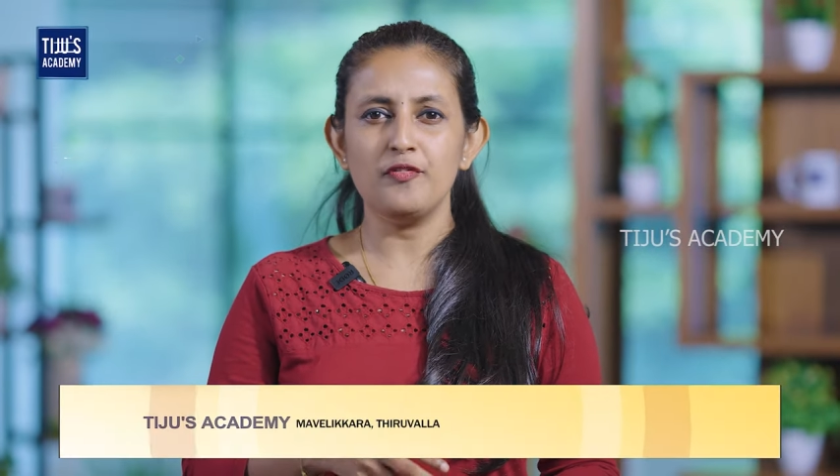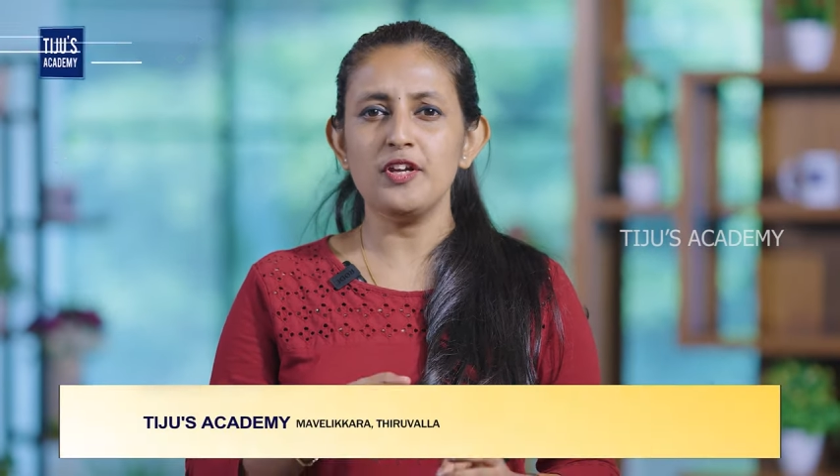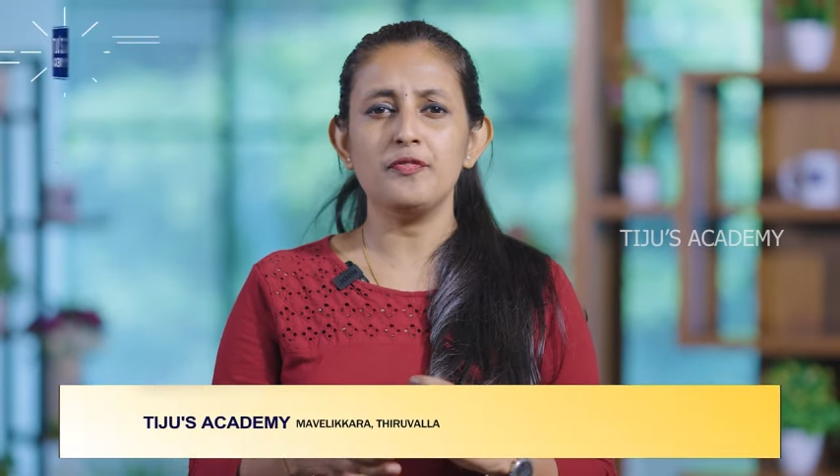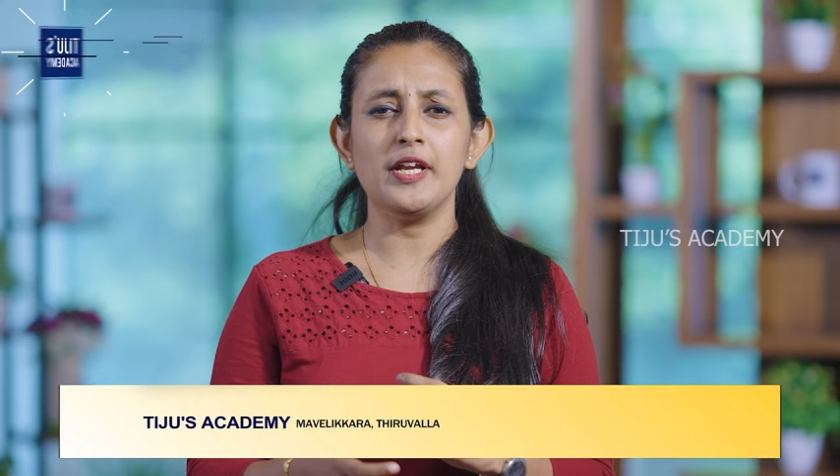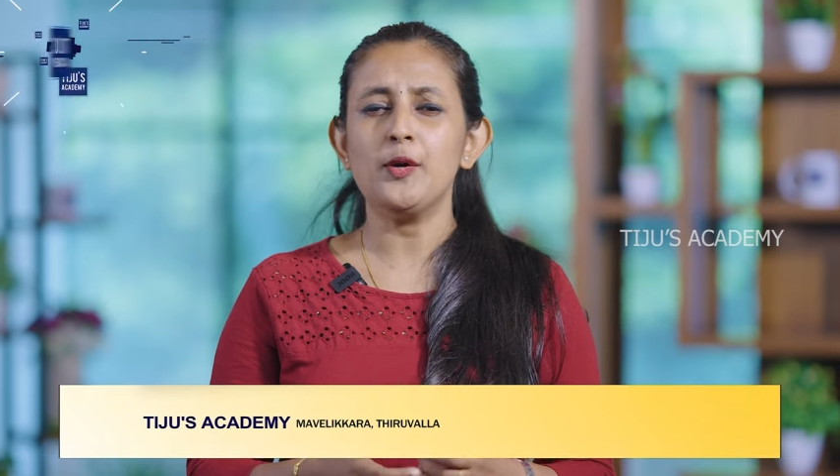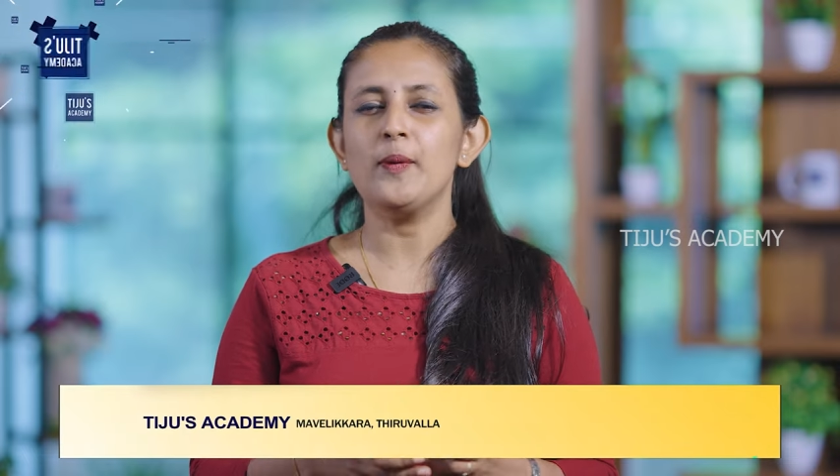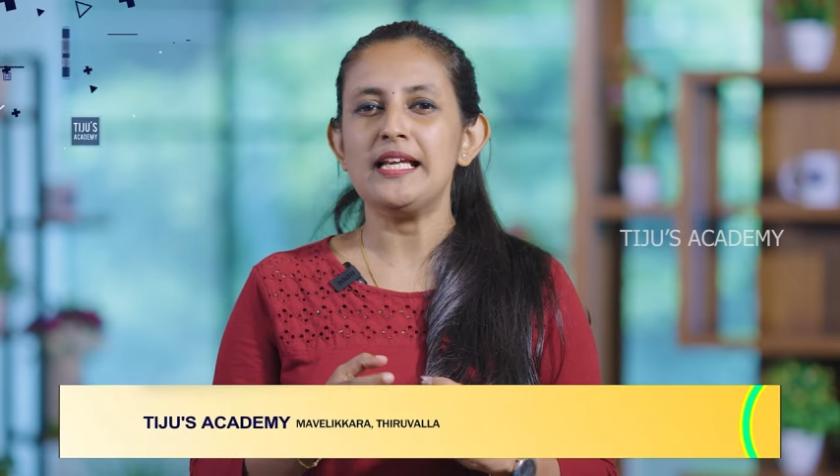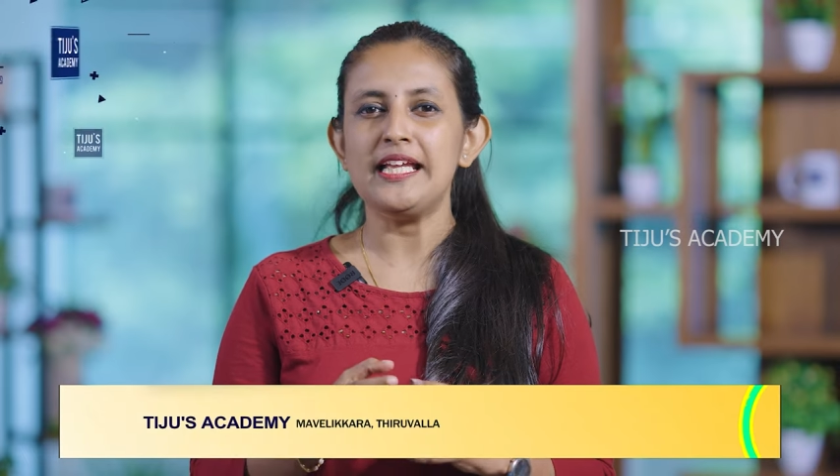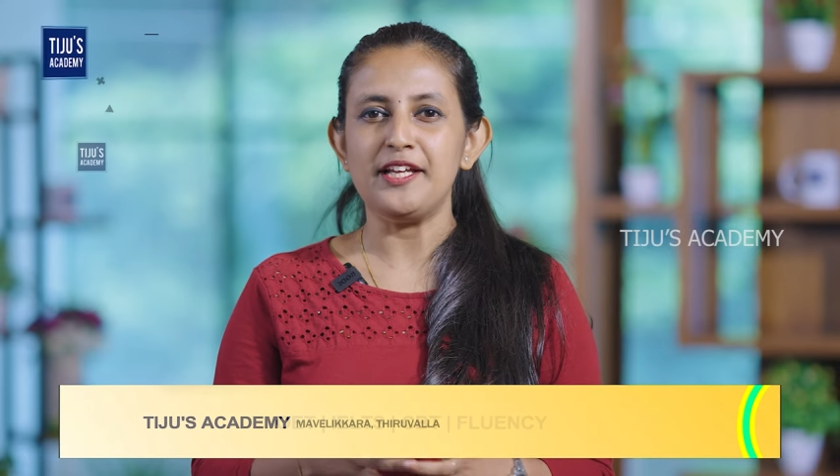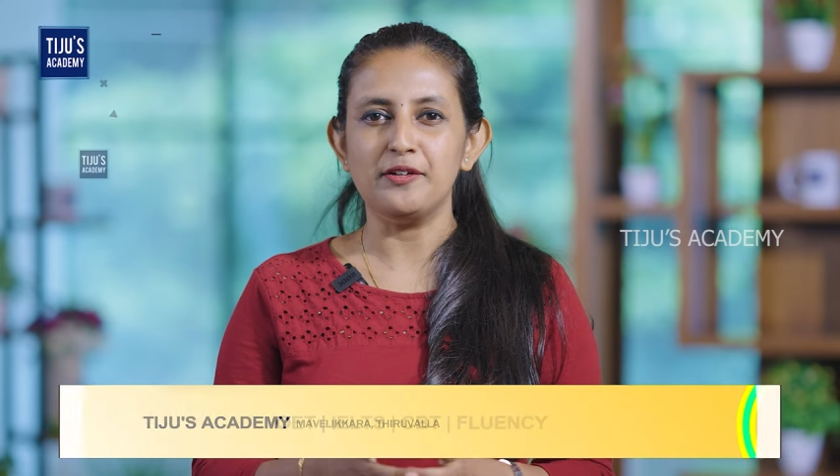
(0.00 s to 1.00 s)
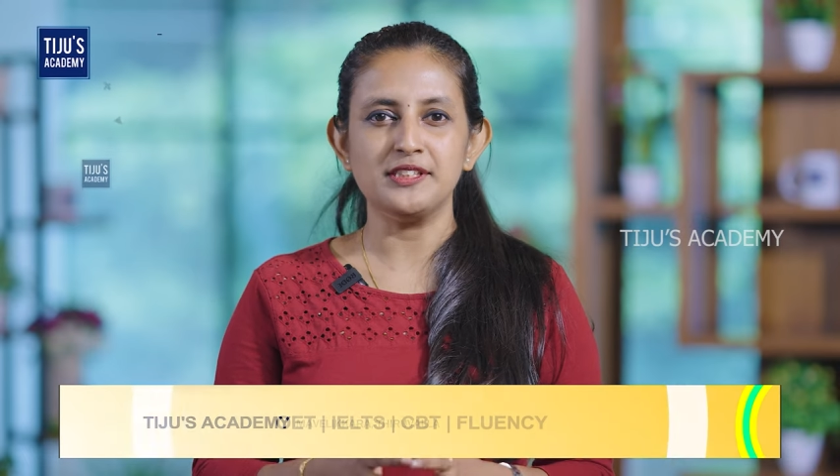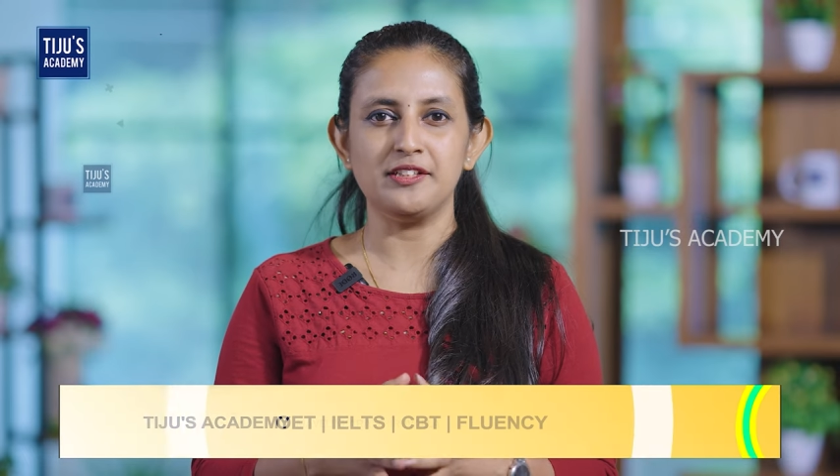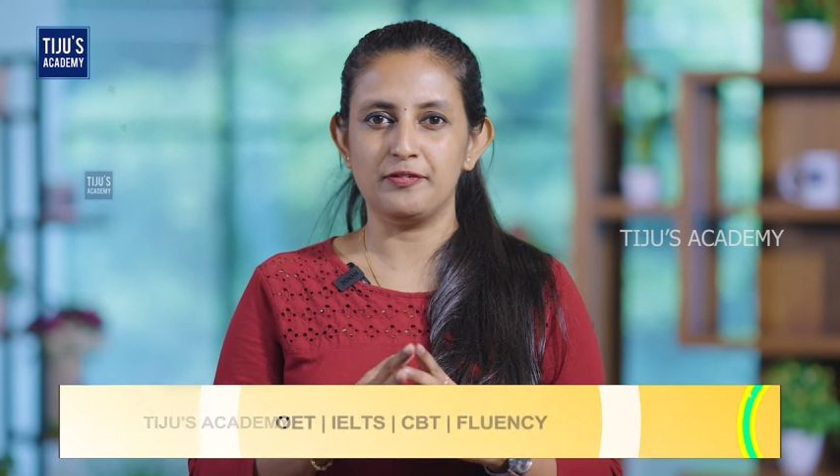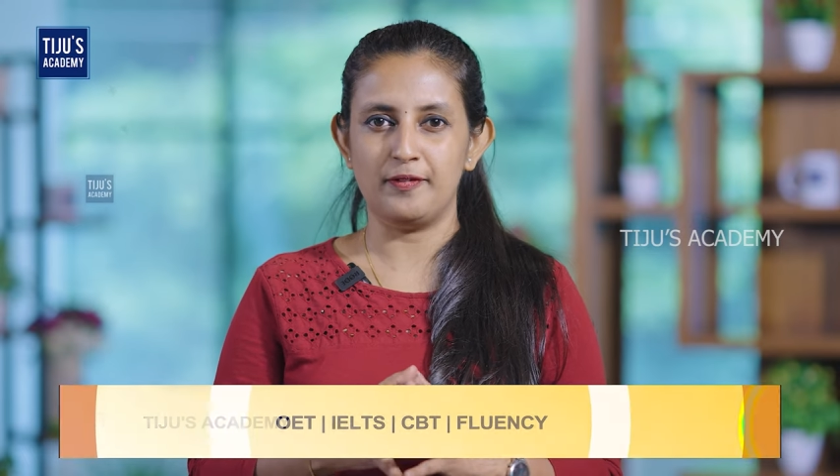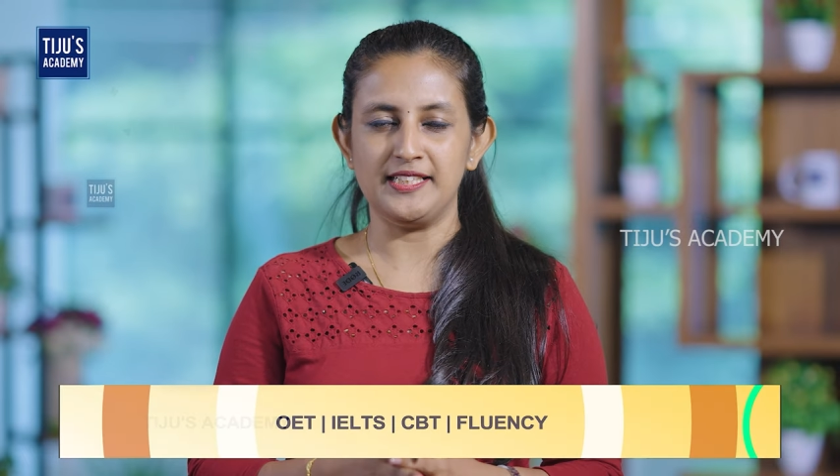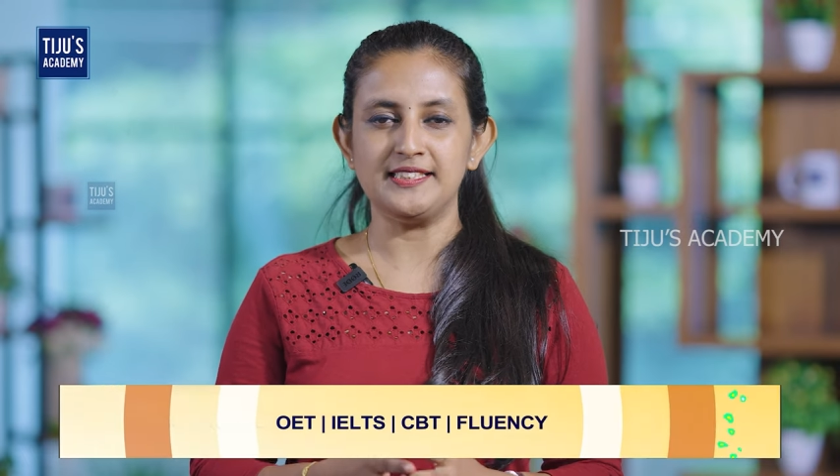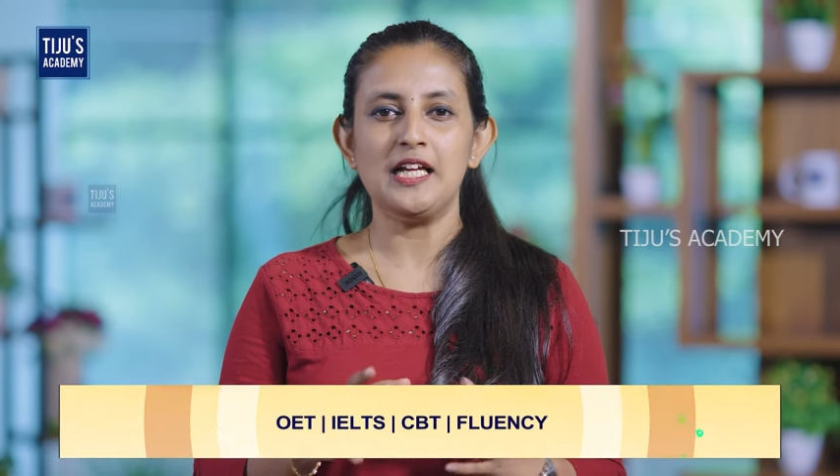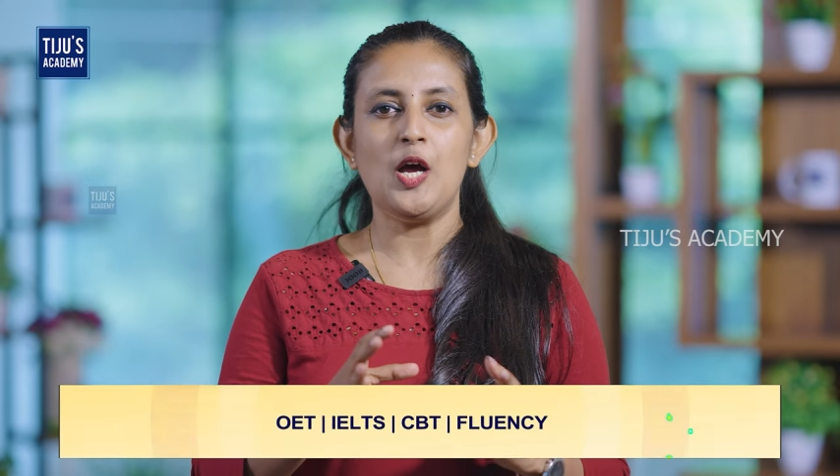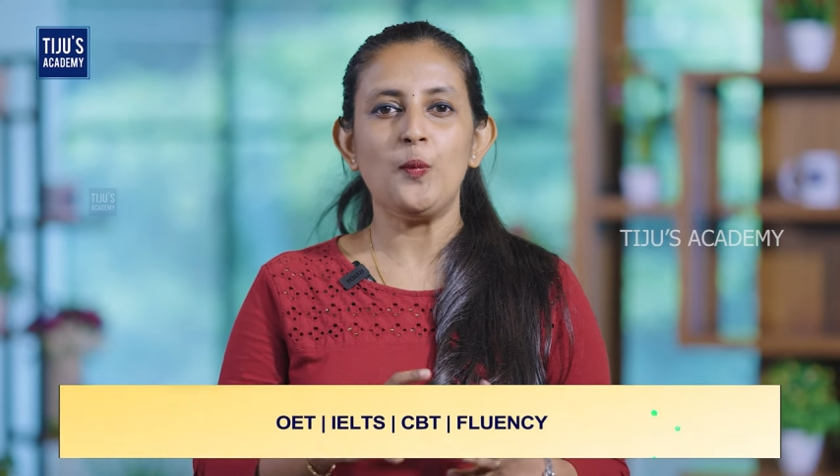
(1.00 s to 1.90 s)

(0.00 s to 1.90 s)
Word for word: we frequently use the phrase